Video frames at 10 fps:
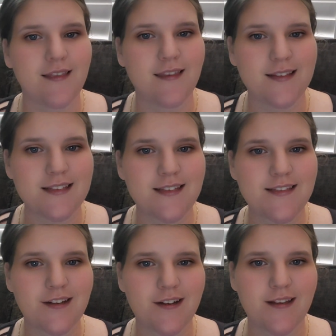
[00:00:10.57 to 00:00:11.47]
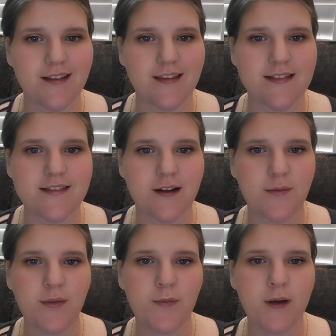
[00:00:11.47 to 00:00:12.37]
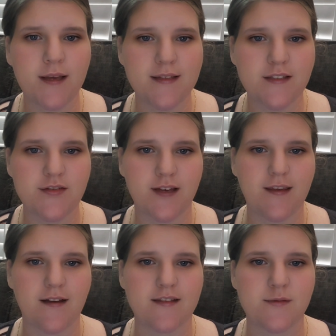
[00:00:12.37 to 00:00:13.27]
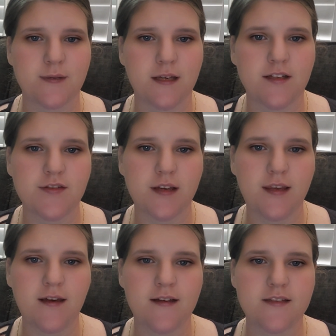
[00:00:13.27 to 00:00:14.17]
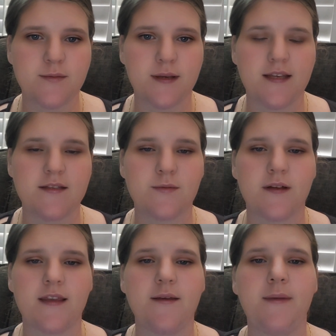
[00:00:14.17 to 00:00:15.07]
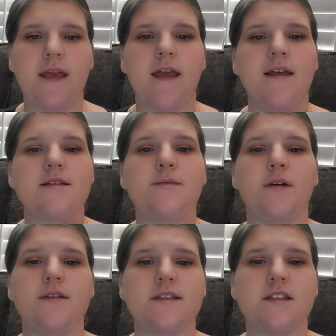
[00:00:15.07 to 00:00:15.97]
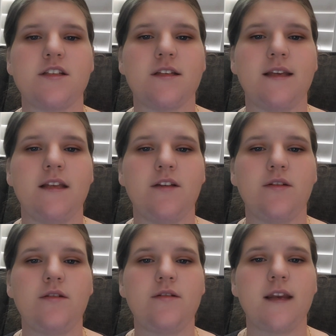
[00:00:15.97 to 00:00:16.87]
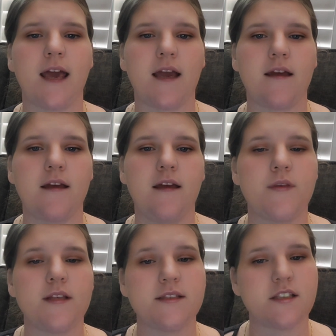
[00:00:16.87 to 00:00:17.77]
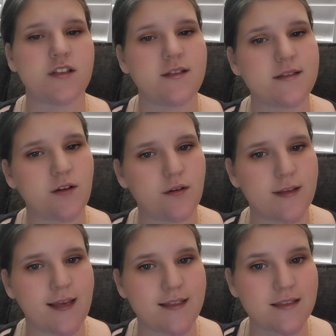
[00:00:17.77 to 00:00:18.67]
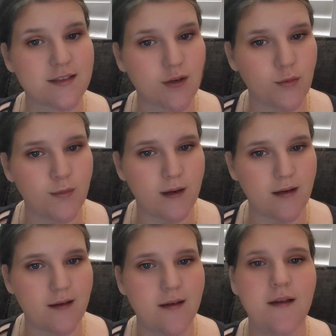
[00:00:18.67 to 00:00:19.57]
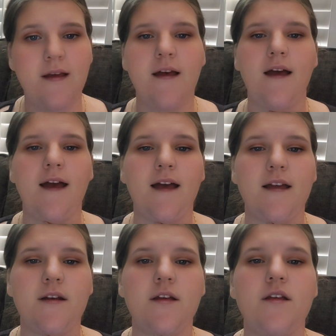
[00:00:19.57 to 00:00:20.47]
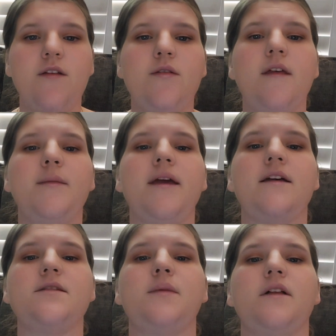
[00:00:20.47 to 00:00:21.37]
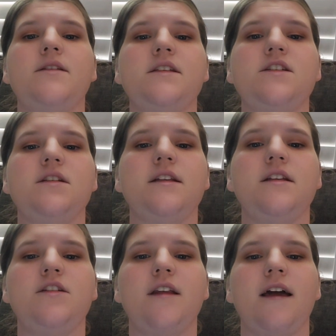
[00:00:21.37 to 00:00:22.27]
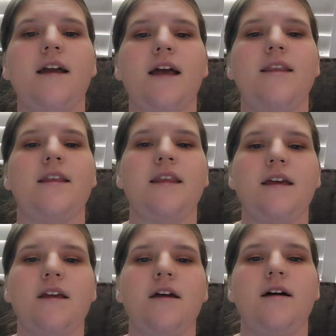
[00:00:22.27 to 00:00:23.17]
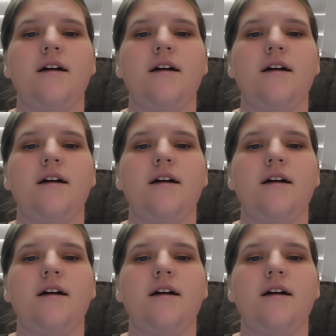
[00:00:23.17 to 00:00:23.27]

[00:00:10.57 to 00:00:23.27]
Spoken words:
Let's get started. Let's start with what is a tracheostomy. A tracheostomy is where they make a small incision in your neck. The incision is called a stoma. And they make a small incision in your neck and then they